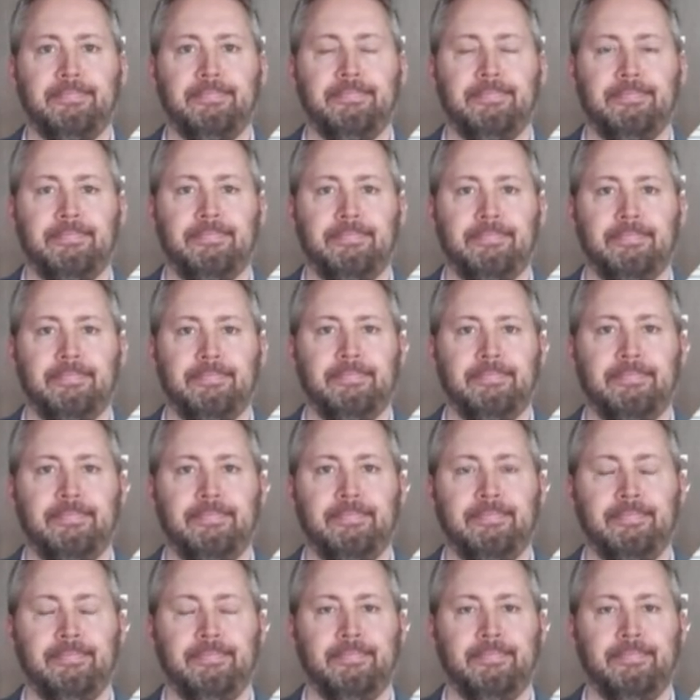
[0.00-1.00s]

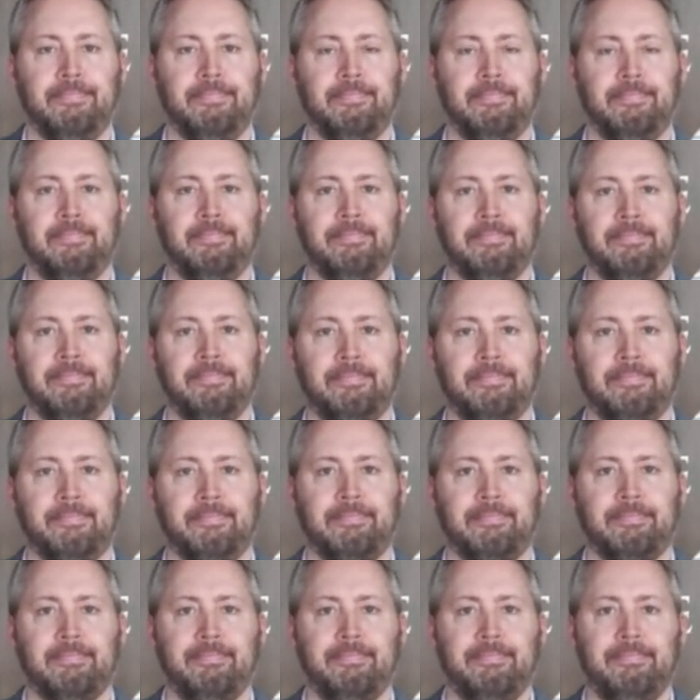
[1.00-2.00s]

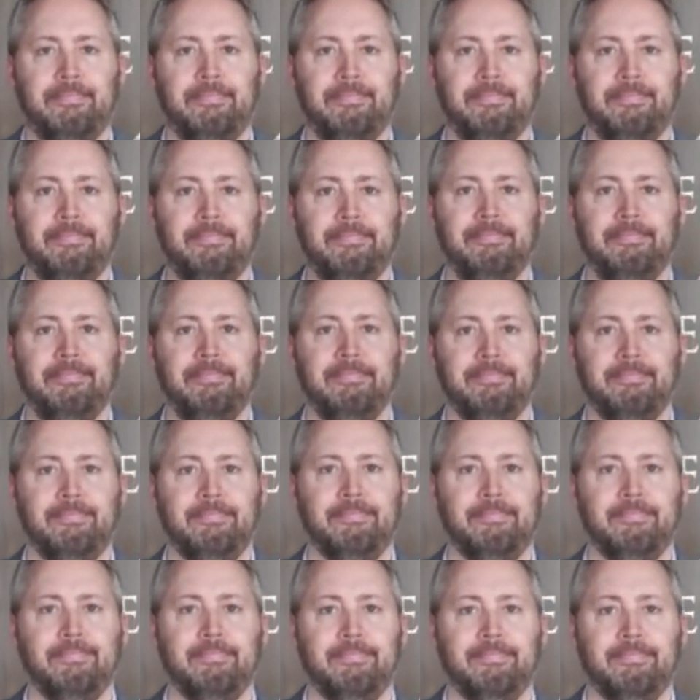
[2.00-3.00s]

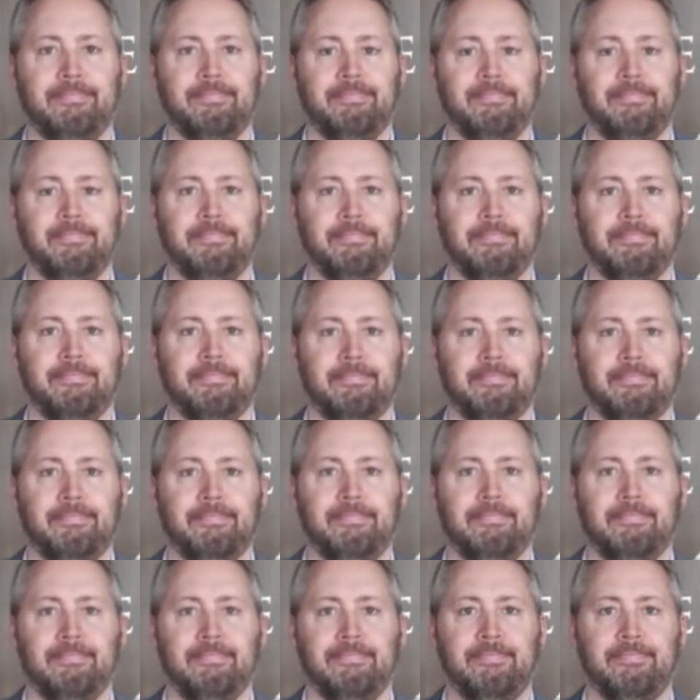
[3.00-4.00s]

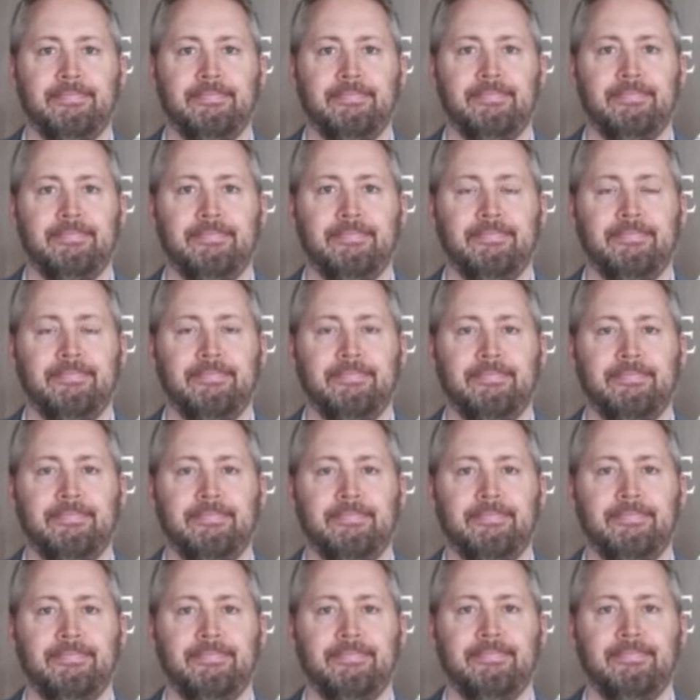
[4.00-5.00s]

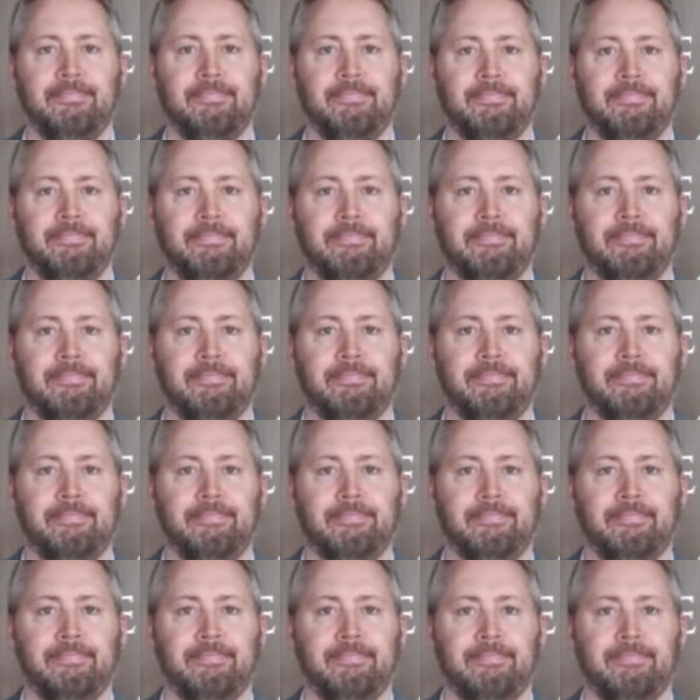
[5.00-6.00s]

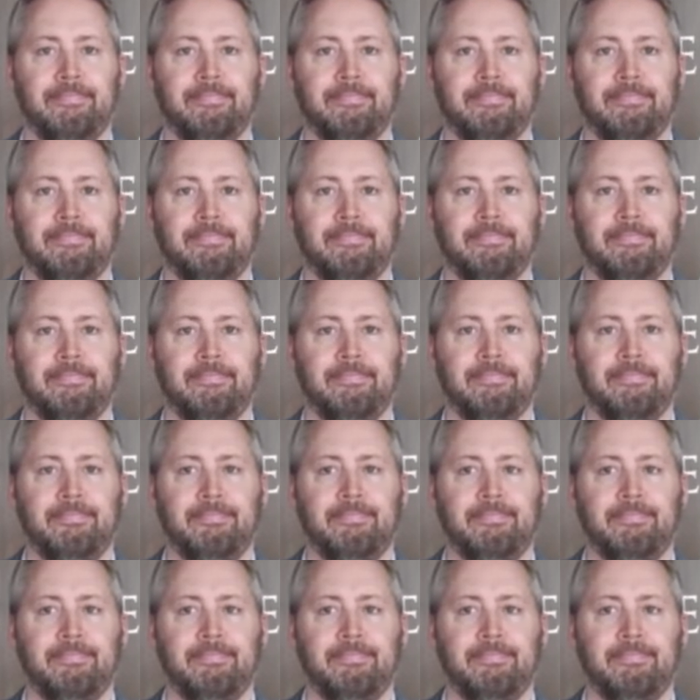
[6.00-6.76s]
(not speaking)